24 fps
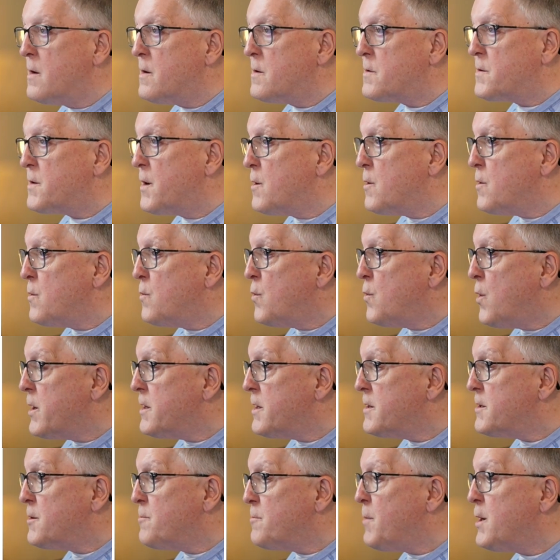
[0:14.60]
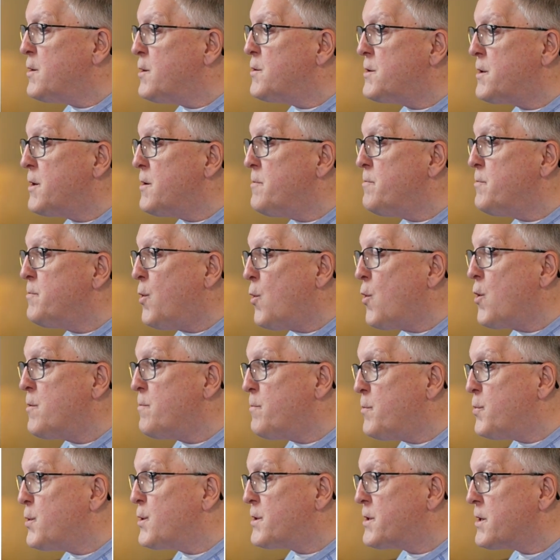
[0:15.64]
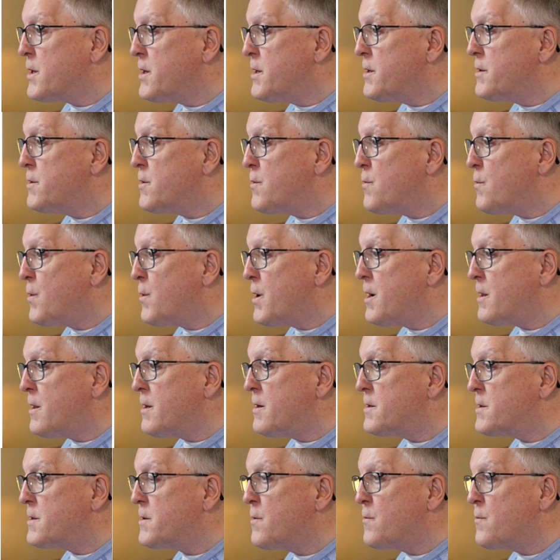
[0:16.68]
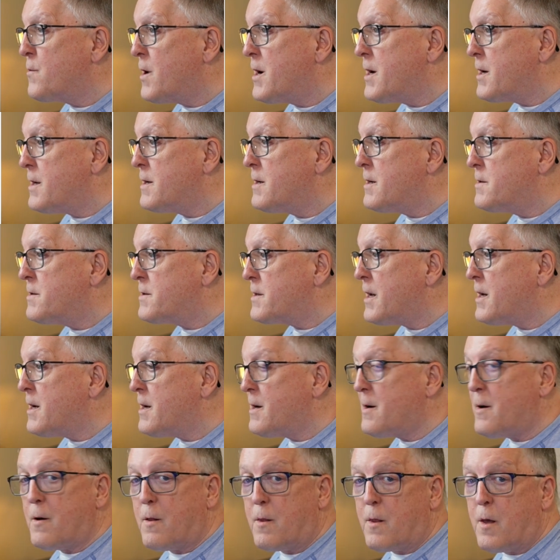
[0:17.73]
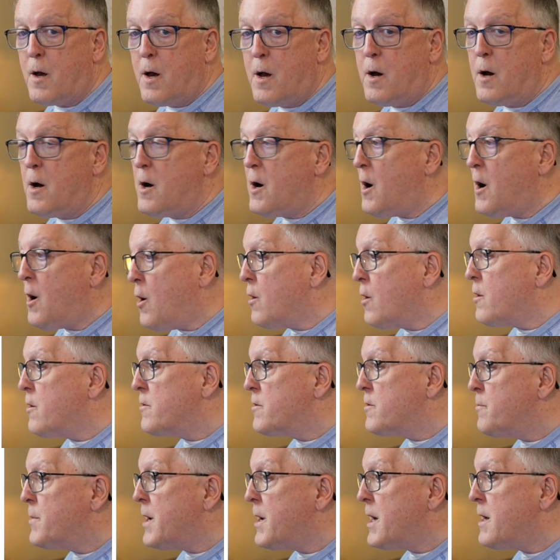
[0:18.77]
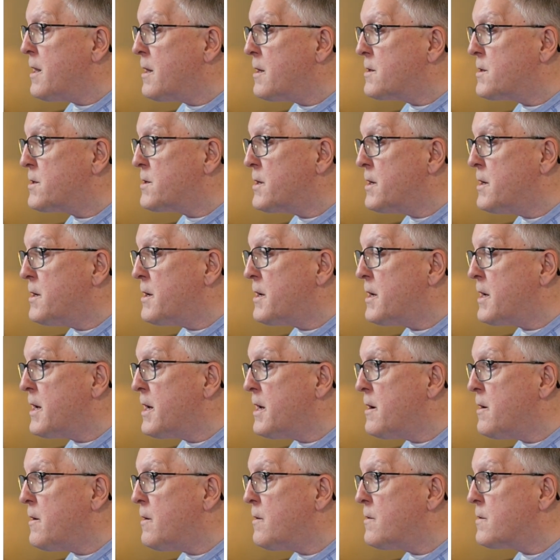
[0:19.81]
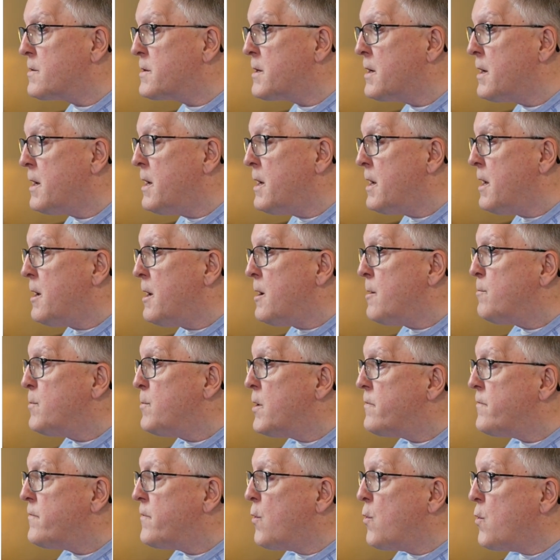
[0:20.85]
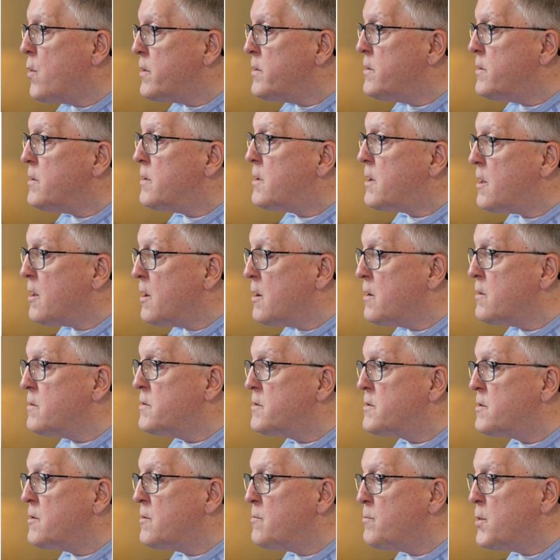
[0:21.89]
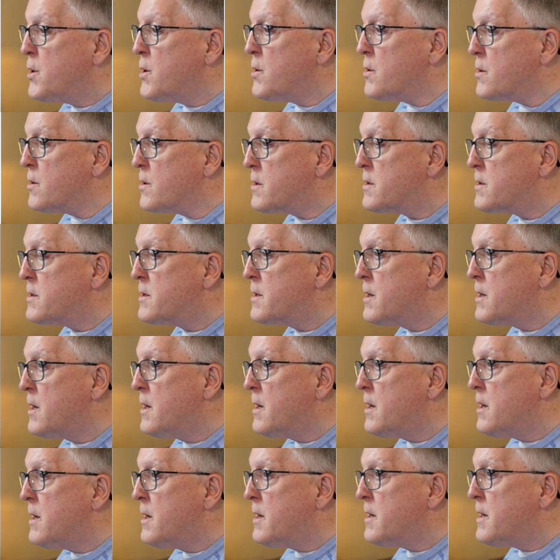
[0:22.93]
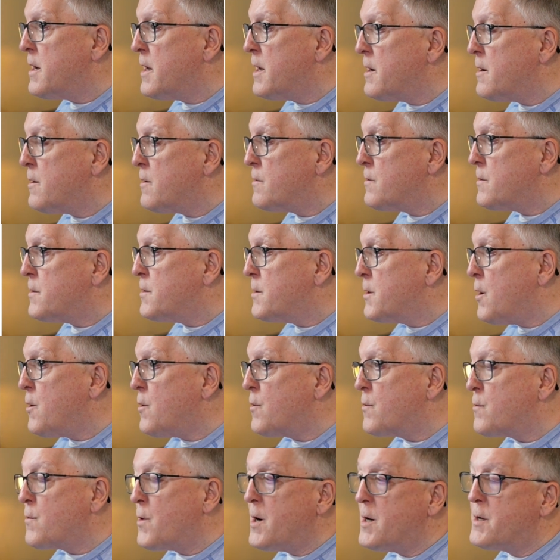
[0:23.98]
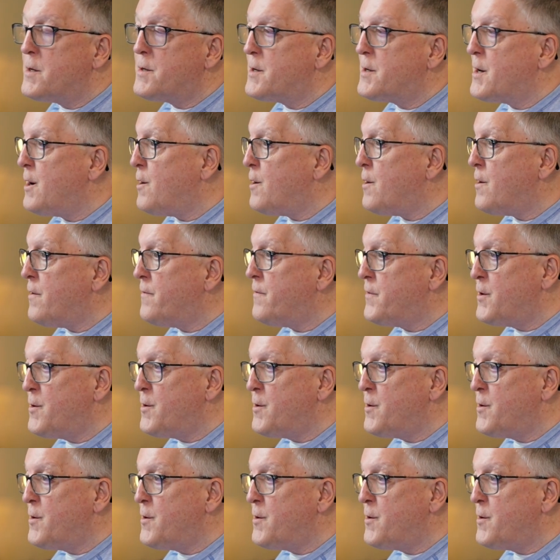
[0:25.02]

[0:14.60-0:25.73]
So what is the most important procedure? Well, it's to reconcile all of the balance sheet accounts before you close the books. Now, don't rush off.